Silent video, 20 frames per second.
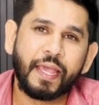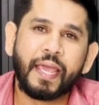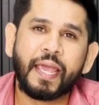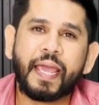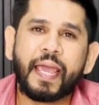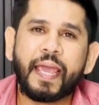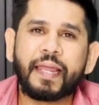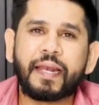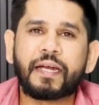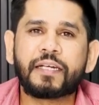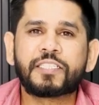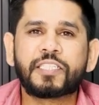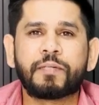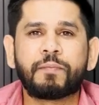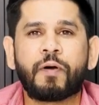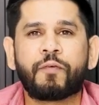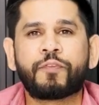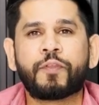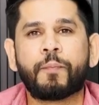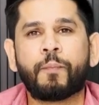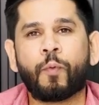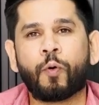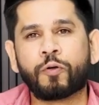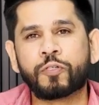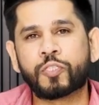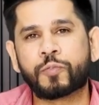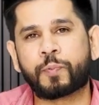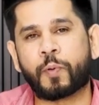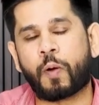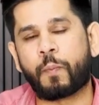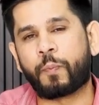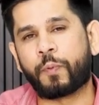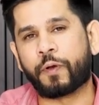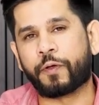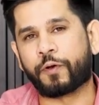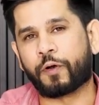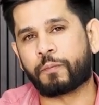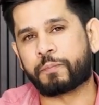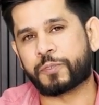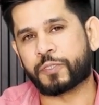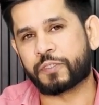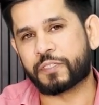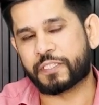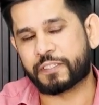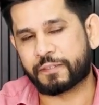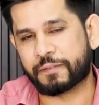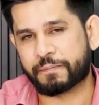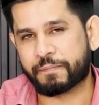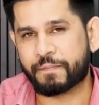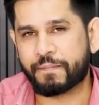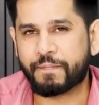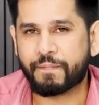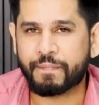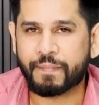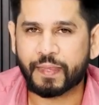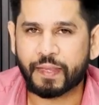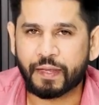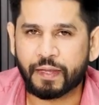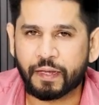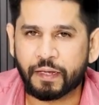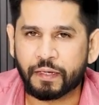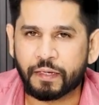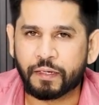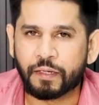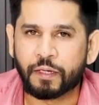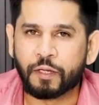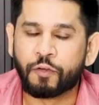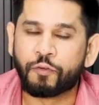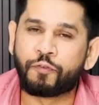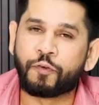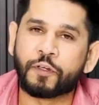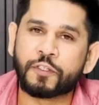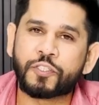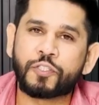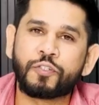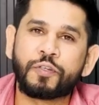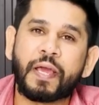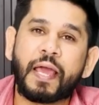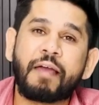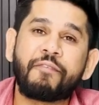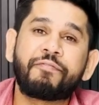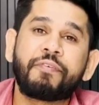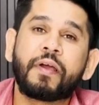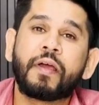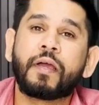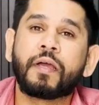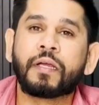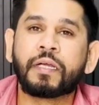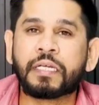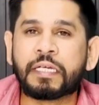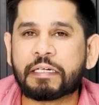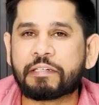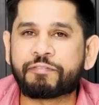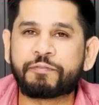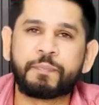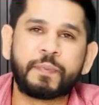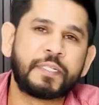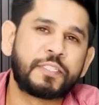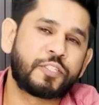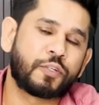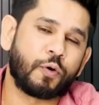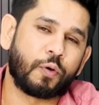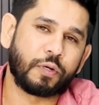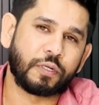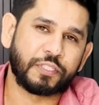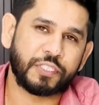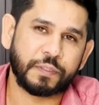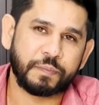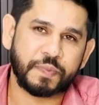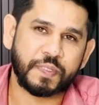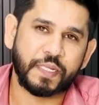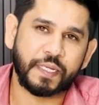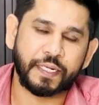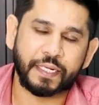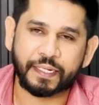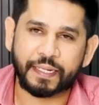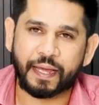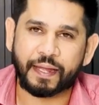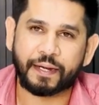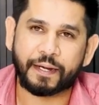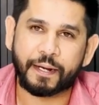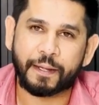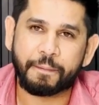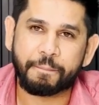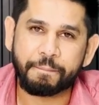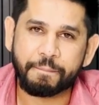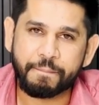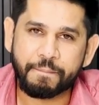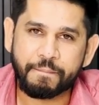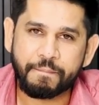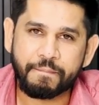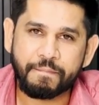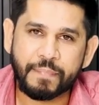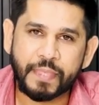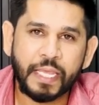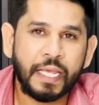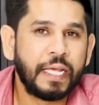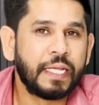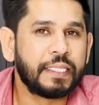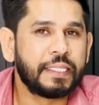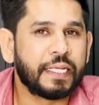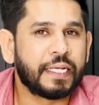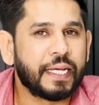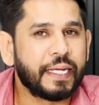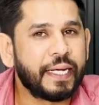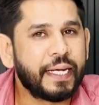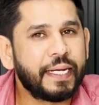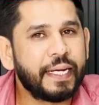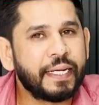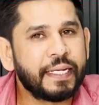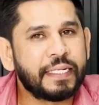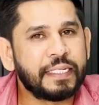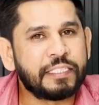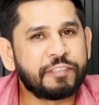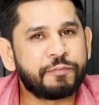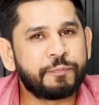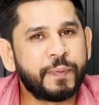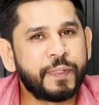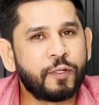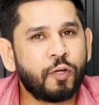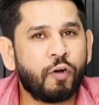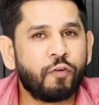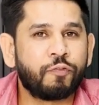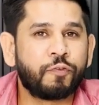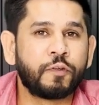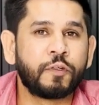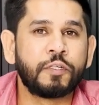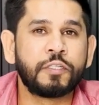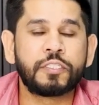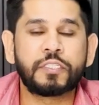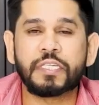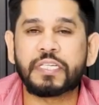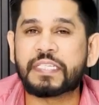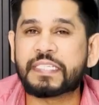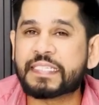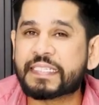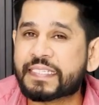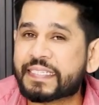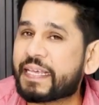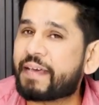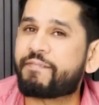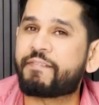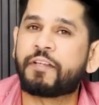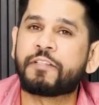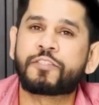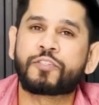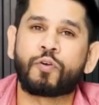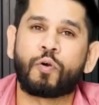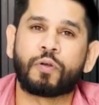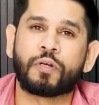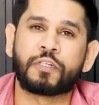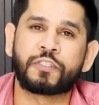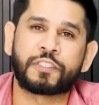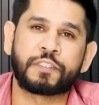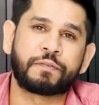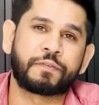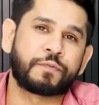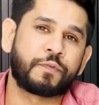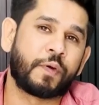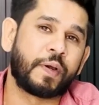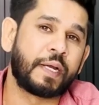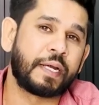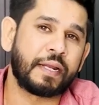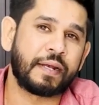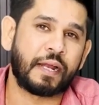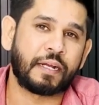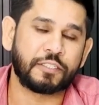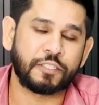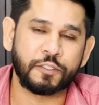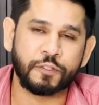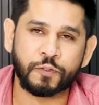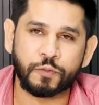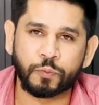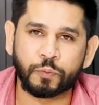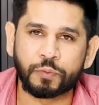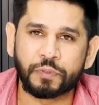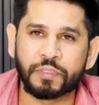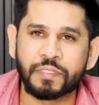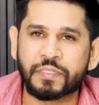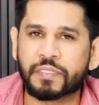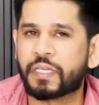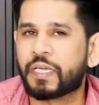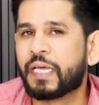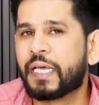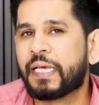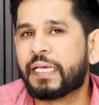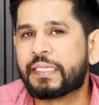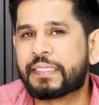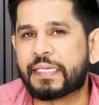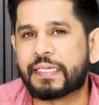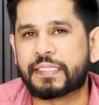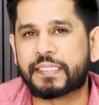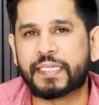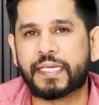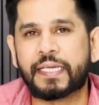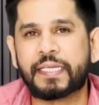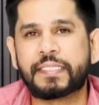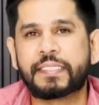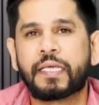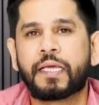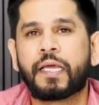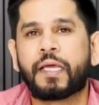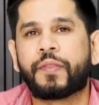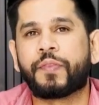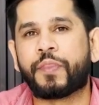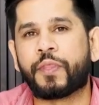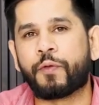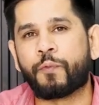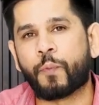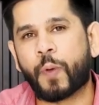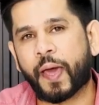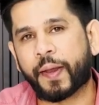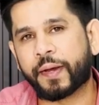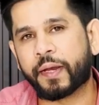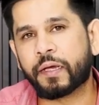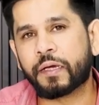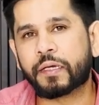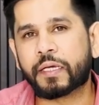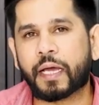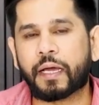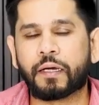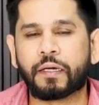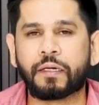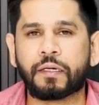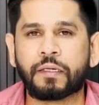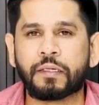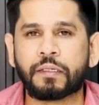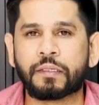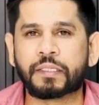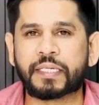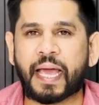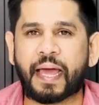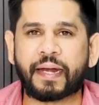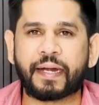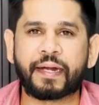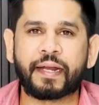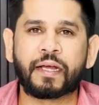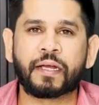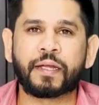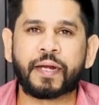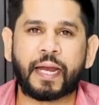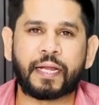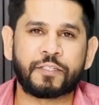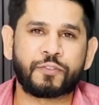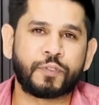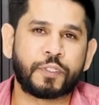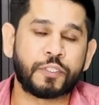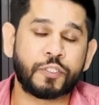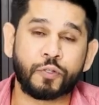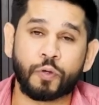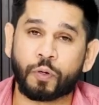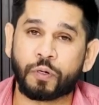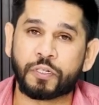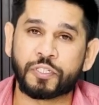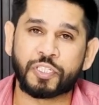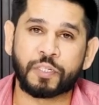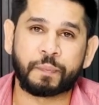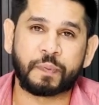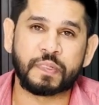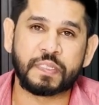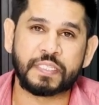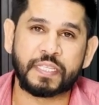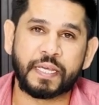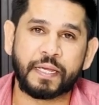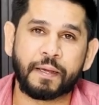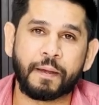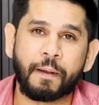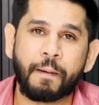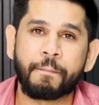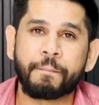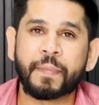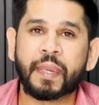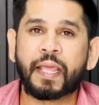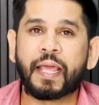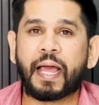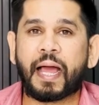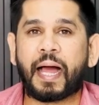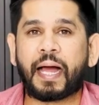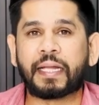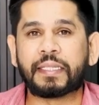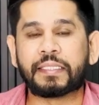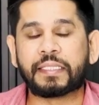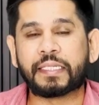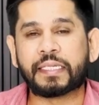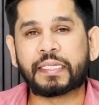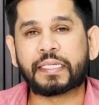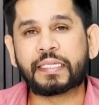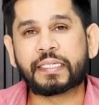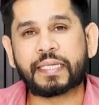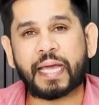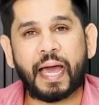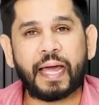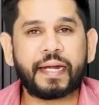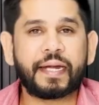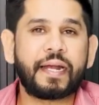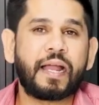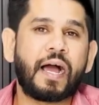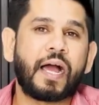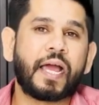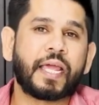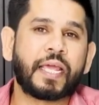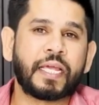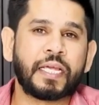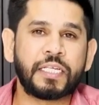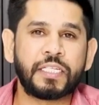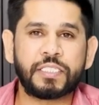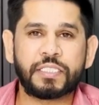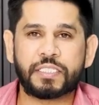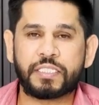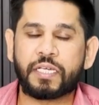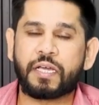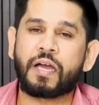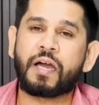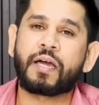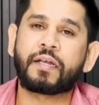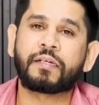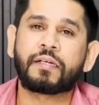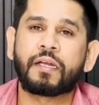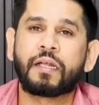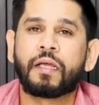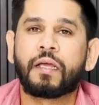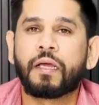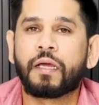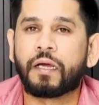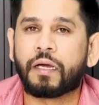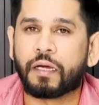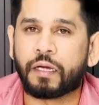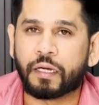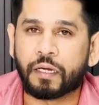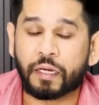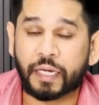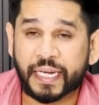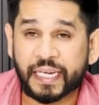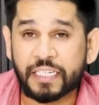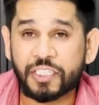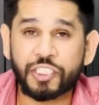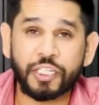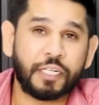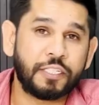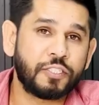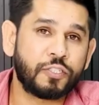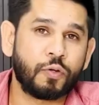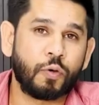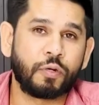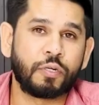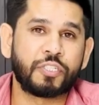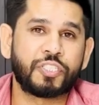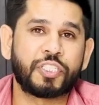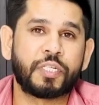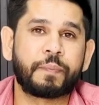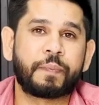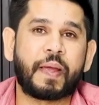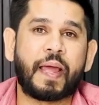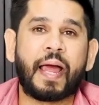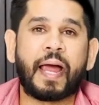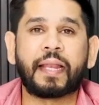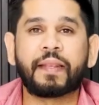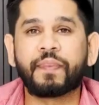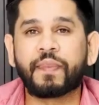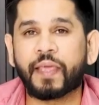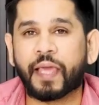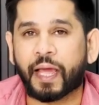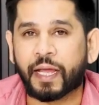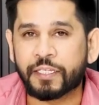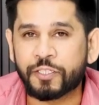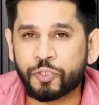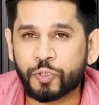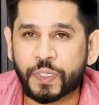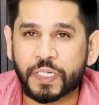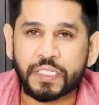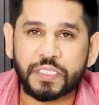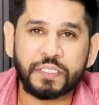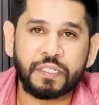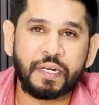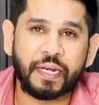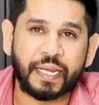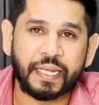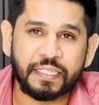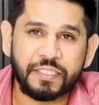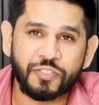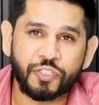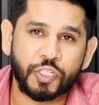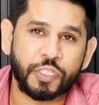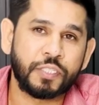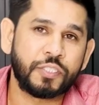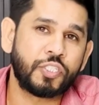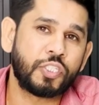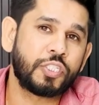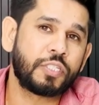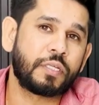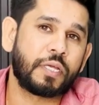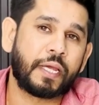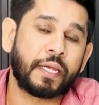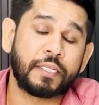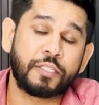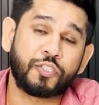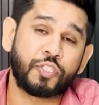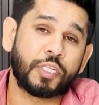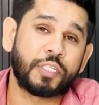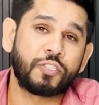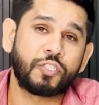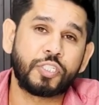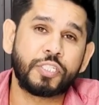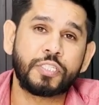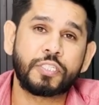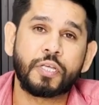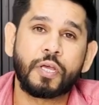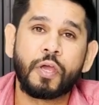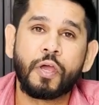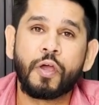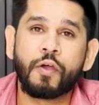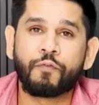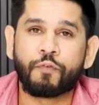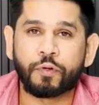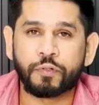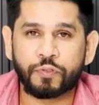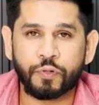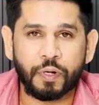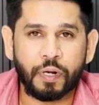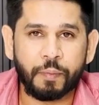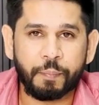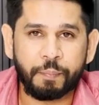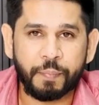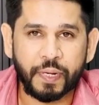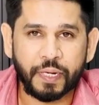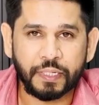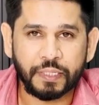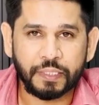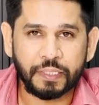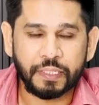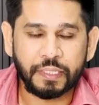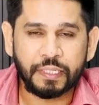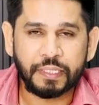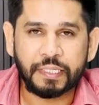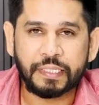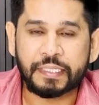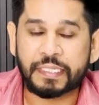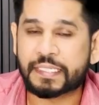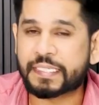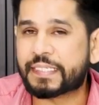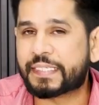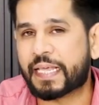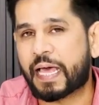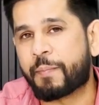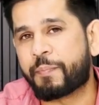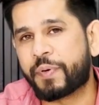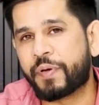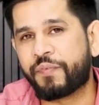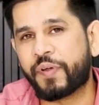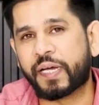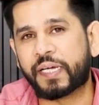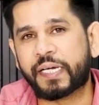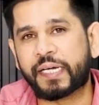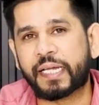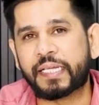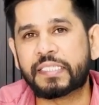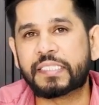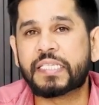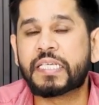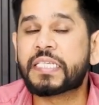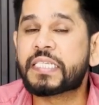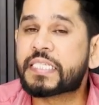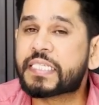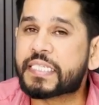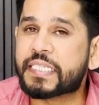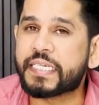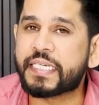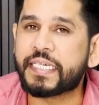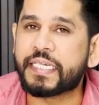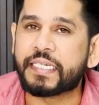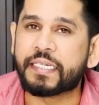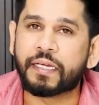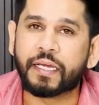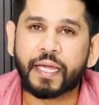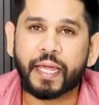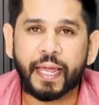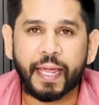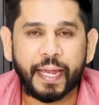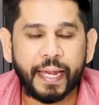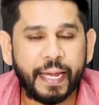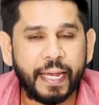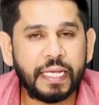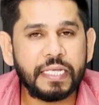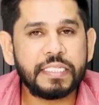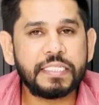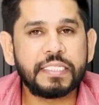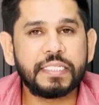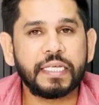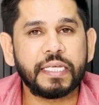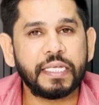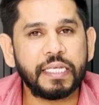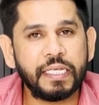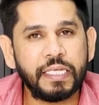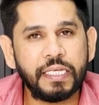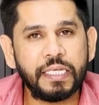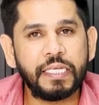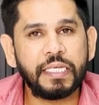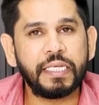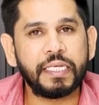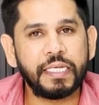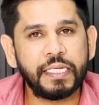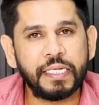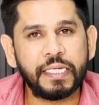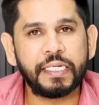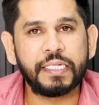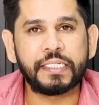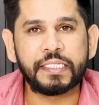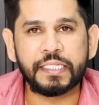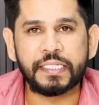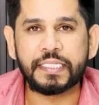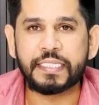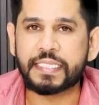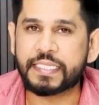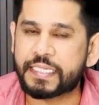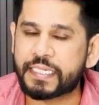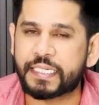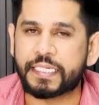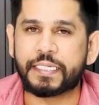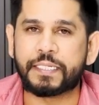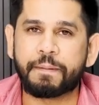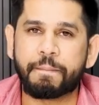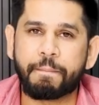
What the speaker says: Here are some of the most popular options. First, you have government scholarships there in Canada. The Canadian government offers several scholarships for international students, such as the Vanier Canada Graduate Scholarship is there, and the Canada Asian Scholarship, and the Educational Exchanges for Development. This is abbreviated as SEED, SEED, SEED.